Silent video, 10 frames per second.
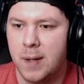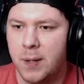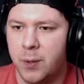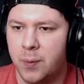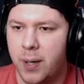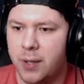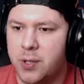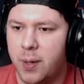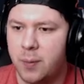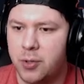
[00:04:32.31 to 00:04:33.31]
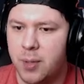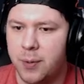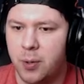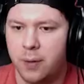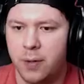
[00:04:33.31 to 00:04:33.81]
Alrighty, let's go ahead and we'll jump
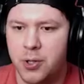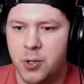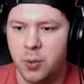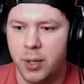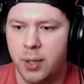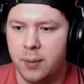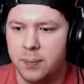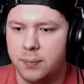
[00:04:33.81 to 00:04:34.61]
into our first duel here,